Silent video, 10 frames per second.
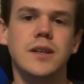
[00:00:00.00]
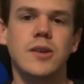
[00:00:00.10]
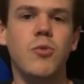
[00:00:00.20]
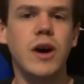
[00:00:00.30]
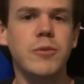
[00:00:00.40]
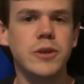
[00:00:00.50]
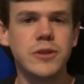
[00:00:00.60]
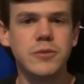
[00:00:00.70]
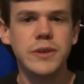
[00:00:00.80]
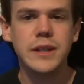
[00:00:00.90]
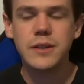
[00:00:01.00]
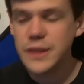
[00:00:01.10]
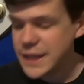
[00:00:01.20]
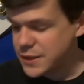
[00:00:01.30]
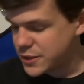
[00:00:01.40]
why we're a little
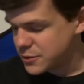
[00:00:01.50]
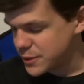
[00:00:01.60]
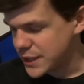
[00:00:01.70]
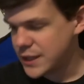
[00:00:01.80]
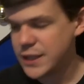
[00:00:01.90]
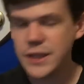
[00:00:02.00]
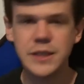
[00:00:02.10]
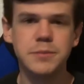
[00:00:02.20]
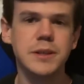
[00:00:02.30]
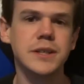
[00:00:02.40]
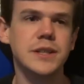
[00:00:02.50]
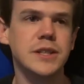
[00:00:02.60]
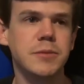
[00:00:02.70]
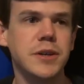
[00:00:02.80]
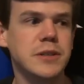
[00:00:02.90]
late this week is because
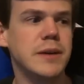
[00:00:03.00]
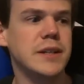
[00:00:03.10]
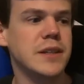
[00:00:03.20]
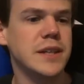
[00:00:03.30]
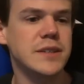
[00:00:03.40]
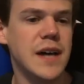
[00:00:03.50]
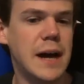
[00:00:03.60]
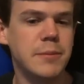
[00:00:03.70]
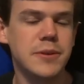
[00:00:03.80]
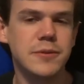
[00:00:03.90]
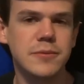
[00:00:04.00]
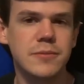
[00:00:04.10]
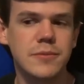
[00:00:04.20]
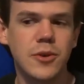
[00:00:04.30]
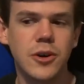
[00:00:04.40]
some unexpected things happened
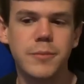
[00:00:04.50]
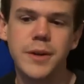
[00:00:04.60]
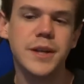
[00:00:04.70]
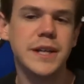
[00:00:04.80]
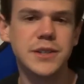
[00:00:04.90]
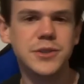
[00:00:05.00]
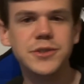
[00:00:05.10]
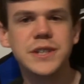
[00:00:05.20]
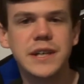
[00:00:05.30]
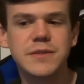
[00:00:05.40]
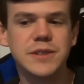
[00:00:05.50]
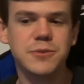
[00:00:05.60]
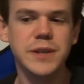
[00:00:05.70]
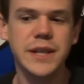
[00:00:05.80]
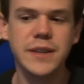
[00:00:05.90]
on Monday and Tuesday of this
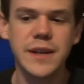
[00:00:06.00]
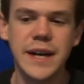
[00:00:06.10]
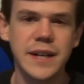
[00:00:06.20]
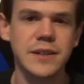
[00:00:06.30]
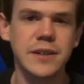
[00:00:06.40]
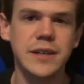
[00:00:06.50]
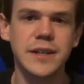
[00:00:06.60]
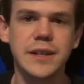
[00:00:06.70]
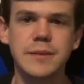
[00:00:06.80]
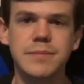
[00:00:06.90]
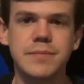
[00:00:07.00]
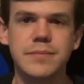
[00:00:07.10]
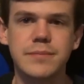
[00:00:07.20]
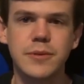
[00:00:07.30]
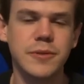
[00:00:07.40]
week that... Um,
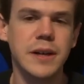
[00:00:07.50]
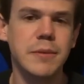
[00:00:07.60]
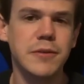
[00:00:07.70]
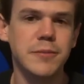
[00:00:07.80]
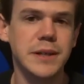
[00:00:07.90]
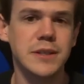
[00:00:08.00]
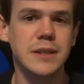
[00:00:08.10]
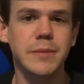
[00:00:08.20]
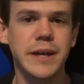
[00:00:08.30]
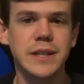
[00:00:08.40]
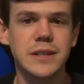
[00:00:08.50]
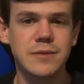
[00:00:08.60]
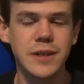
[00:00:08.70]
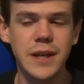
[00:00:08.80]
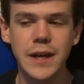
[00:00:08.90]
prevented me from basically making this
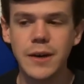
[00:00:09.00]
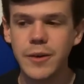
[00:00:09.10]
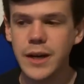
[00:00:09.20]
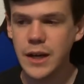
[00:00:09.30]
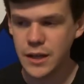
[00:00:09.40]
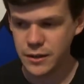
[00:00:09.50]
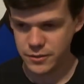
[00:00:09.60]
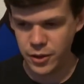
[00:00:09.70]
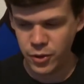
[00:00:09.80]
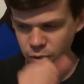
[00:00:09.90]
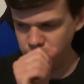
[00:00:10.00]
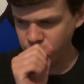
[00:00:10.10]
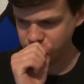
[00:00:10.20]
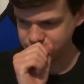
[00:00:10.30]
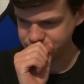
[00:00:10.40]
video.
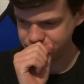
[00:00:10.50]
oh,